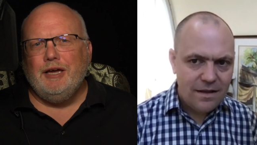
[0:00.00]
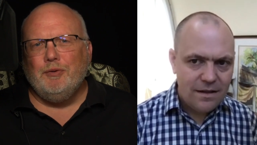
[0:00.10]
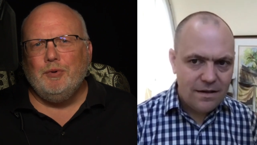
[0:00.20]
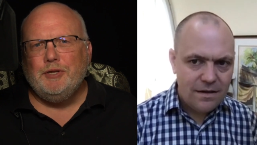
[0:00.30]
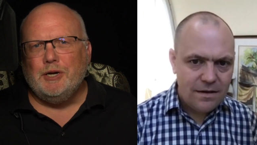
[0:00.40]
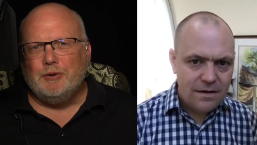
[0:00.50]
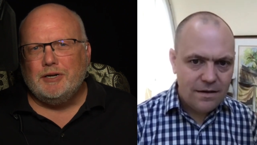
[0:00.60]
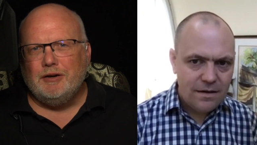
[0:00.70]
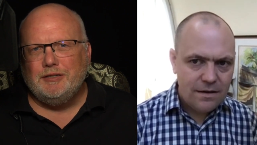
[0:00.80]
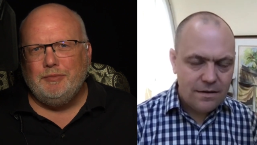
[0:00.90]
Speaker 1: with no
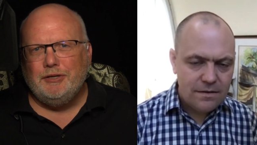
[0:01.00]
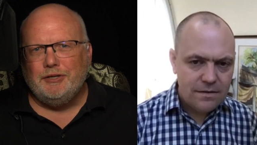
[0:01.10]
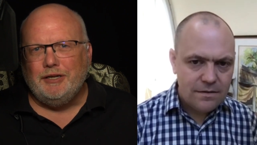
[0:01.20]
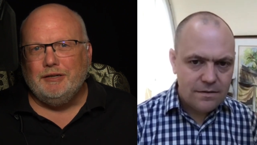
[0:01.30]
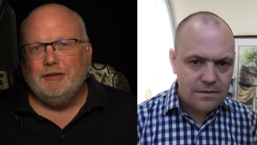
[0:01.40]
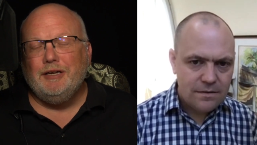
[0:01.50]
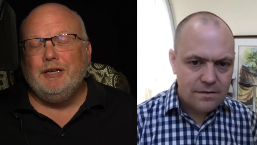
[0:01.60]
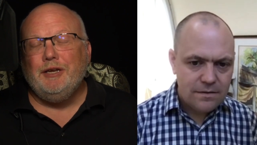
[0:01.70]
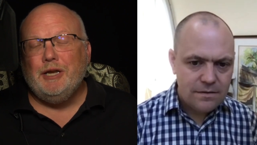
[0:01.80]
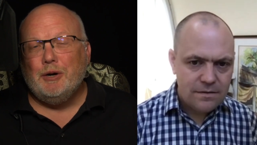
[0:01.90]
accountability.
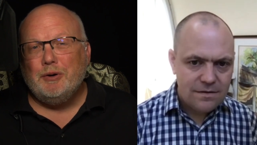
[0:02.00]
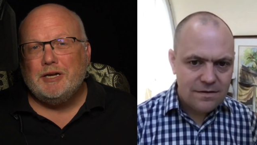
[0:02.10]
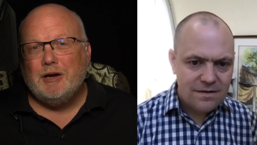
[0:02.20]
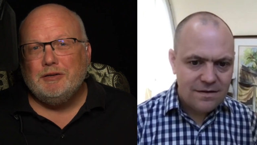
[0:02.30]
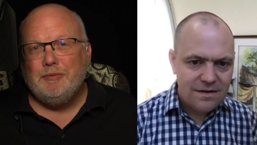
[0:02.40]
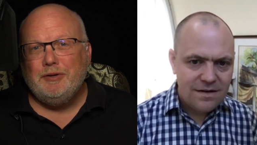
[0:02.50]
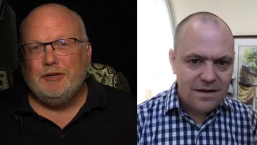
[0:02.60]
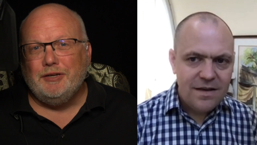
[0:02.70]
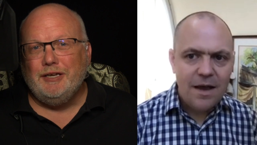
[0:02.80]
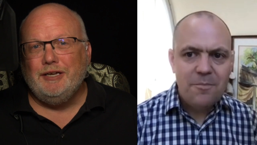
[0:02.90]
No yeah,
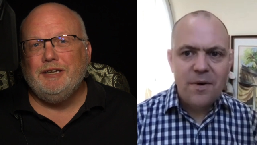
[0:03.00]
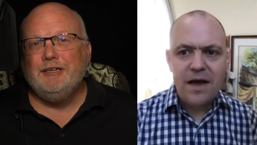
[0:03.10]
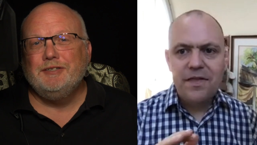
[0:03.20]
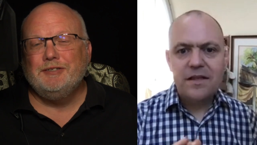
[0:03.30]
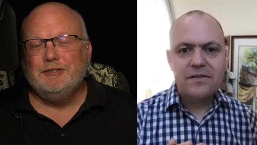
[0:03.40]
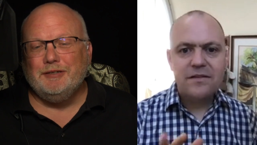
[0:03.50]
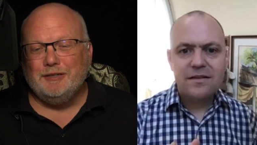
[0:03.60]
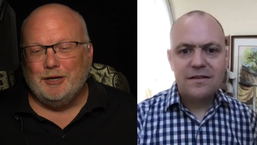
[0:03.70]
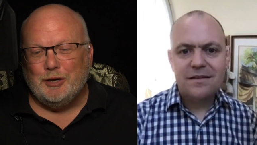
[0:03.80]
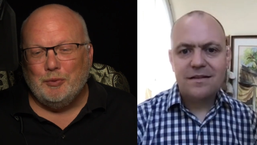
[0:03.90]
accountability think, is
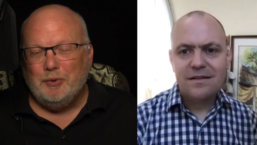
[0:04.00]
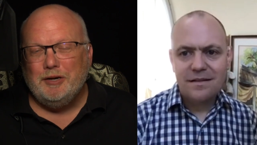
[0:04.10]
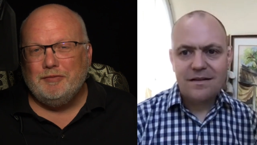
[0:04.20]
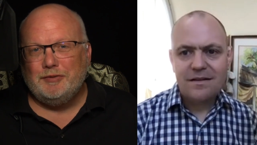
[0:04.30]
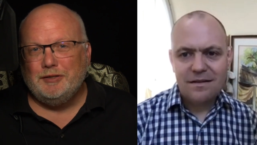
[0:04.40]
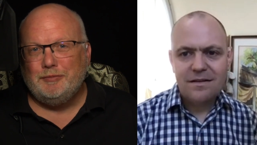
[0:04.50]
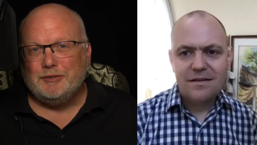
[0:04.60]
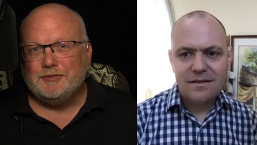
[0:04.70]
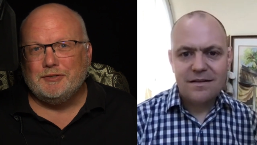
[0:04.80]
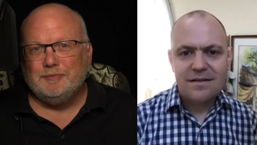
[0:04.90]
a win for
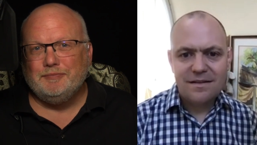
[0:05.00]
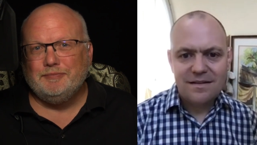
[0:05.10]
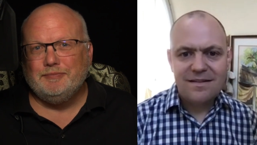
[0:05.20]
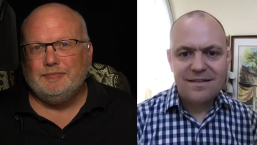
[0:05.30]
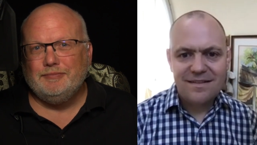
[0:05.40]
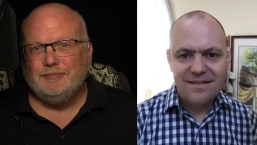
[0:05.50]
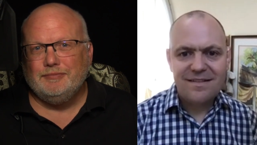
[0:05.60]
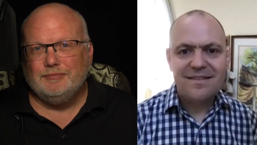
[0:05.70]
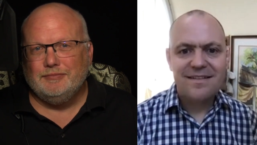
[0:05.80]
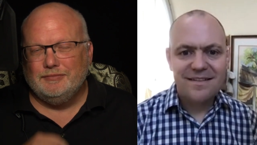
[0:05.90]
liberals.
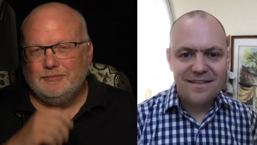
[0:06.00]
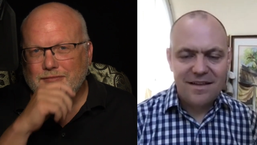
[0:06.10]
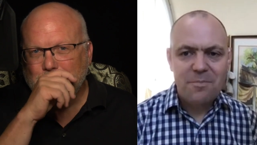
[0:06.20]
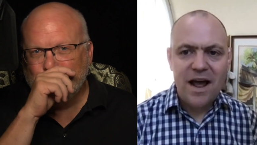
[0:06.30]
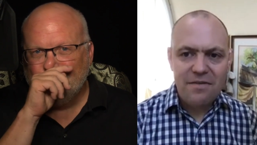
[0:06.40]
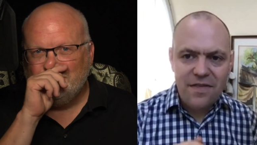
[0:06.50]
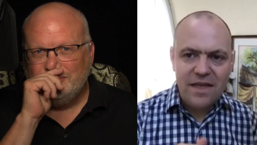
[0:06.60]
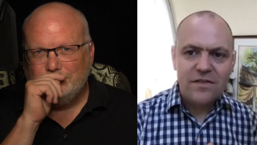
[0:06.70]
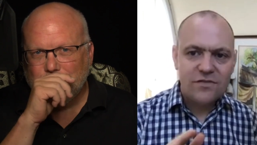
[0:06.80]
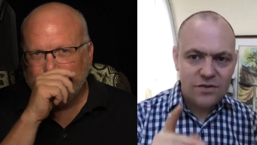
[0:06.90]
Speaker 2: But I think there's two
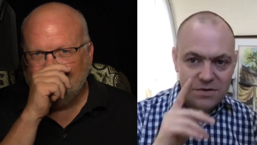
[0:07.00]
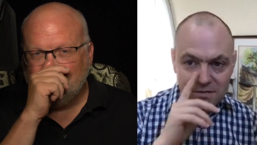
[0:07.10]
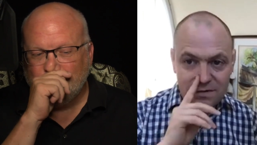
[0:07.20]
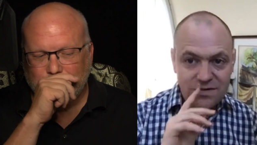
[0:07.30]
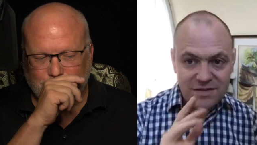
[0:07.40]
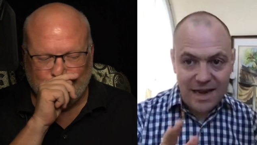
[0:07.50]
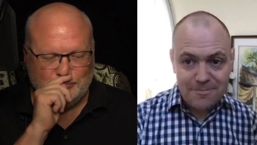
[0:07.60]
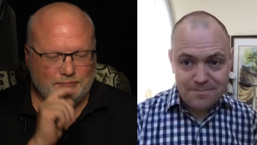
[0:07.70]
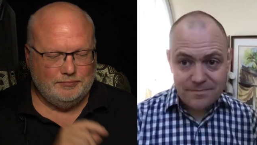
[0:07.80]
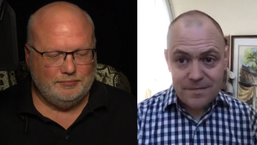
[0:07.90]
differences now. I mean, no
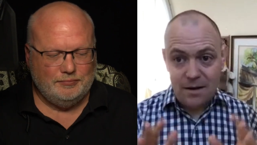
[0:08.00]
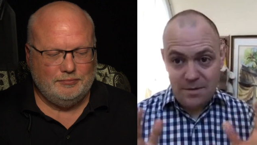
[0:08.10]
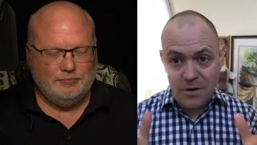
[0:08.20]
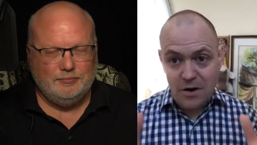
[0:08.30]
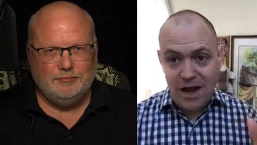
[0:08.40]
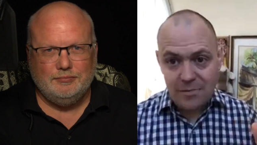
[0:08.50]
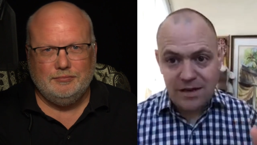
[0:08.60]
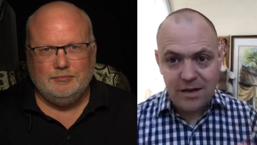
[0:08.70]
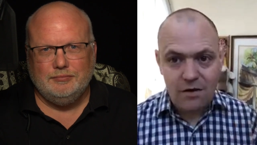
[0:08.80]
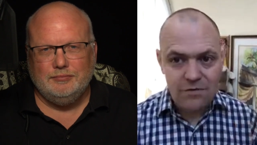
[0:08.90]
accountability obviously
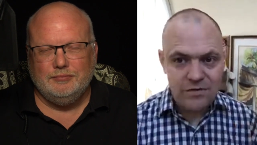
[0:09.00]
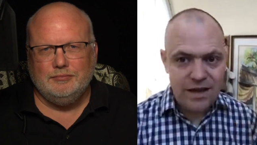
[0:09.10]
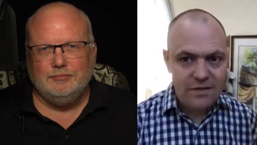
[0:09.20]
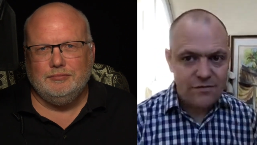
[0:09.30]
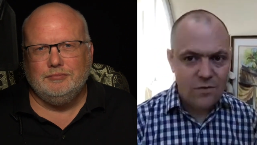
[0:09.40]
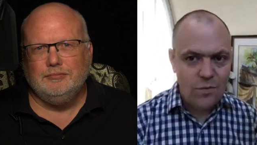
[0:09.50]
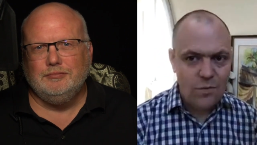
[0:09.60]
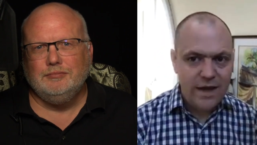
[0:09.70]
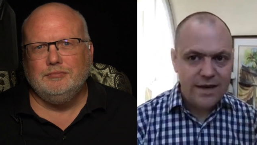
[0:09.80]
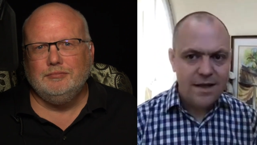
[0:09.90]
is the win,
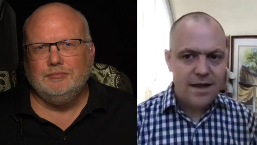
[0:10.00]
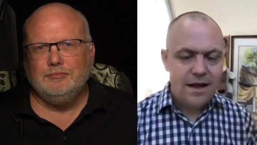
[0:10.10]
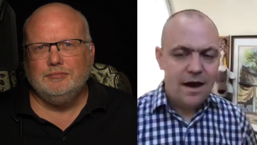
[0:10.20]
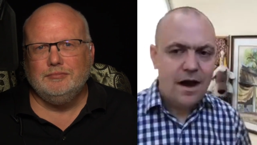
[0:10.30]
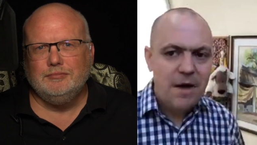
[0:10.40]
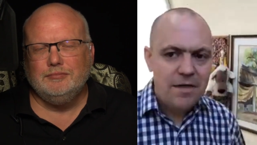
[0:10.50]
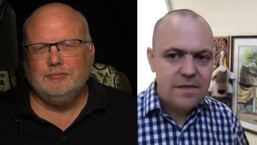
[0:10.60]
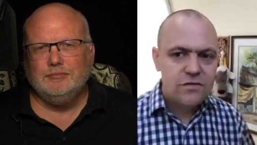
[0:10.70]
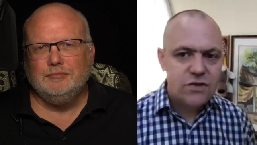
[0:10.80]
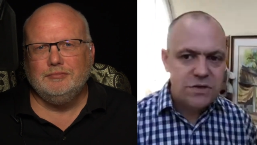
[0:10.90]
uh, but I think there's two
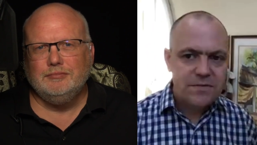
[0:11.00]
differences now.